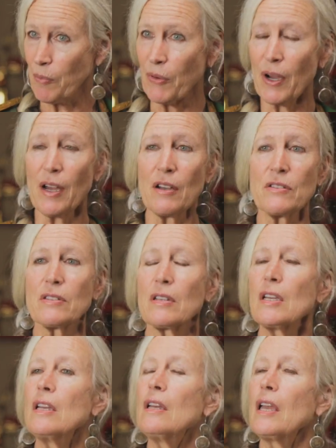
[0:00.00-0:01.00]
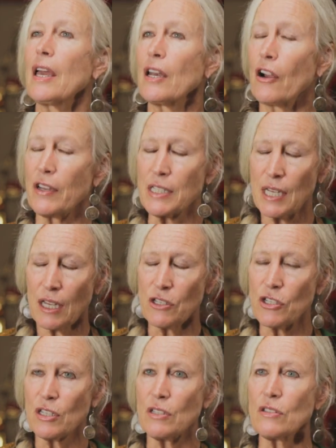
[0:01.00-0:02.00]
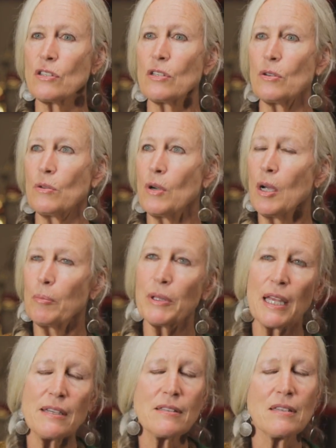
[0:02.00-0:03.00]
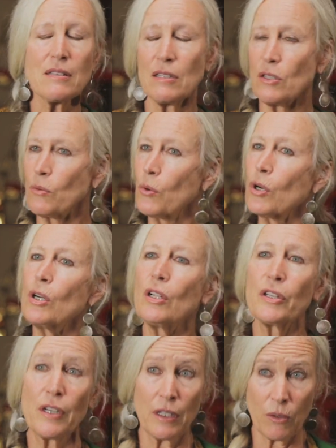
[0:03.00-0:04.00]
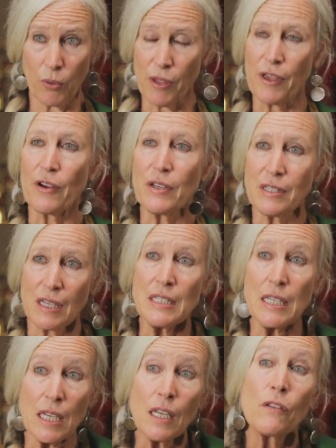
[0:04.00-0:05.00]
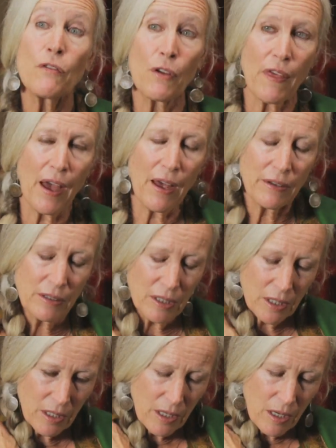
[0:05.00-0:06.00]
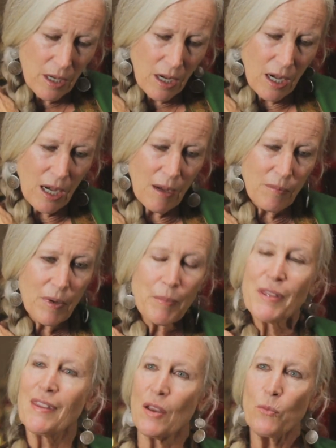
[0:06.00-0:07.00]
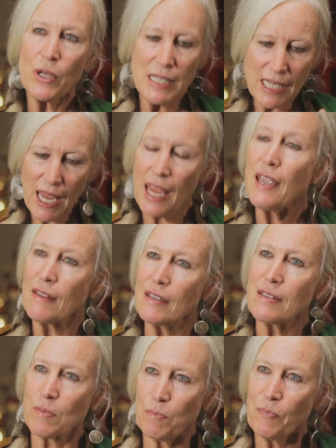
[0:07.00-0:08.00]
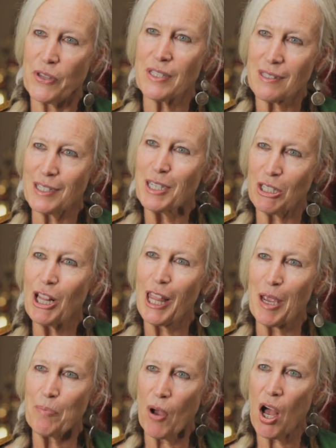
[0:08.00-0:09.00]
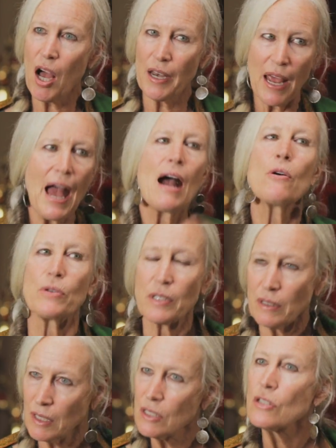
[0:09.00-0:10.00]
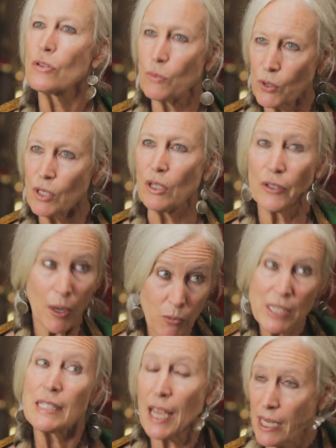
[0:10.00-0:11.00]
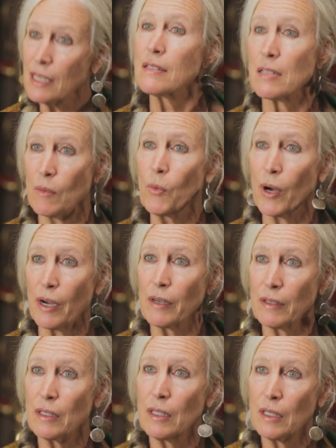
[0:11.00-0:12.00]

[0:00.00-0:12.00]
our prayers and our intentions to places in the world where there is a need for that. But then we take this little clay pot out into the world, and we take it somewhere.